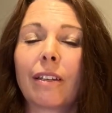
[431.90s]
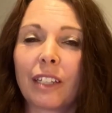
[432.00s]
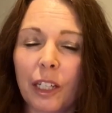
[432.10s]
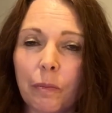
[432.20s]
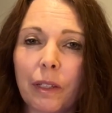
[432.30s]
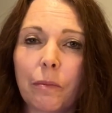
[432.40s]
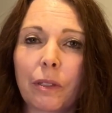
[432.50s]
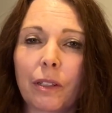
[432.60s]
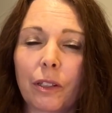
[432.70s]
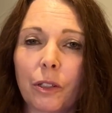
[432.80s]
Keep them
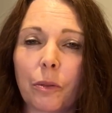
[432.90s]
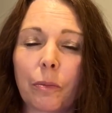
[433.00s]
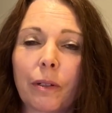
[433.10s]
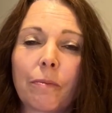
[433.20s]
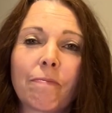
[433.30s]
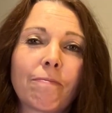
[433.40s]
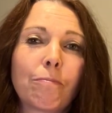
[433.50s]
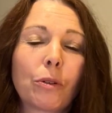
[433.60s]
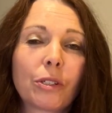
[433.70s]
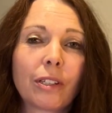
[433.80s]
in the loop.
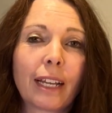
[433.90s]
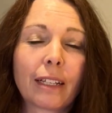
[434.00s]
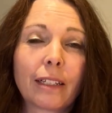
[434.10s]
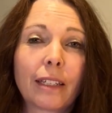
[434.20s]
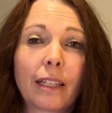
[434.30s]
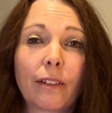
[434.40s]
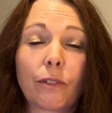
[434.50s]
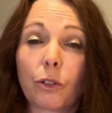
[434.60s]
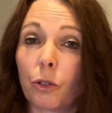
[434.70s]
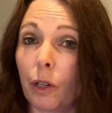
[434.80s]
Most likely they
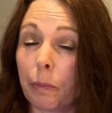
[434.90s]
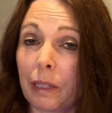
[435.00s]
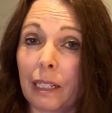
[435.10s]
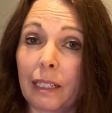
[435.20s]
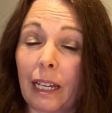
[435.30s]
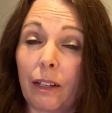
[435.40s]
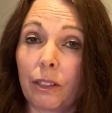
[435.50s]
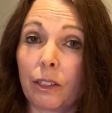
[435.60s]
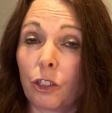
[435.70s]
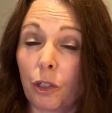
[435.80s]
grew up in this
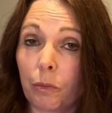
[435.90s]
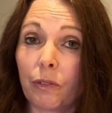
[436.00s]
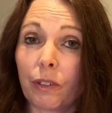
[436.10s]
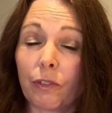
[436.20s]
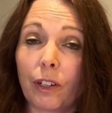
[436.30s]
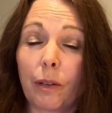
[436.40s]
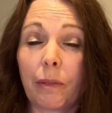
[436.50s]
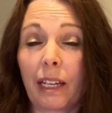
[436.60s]
house that you're moving from.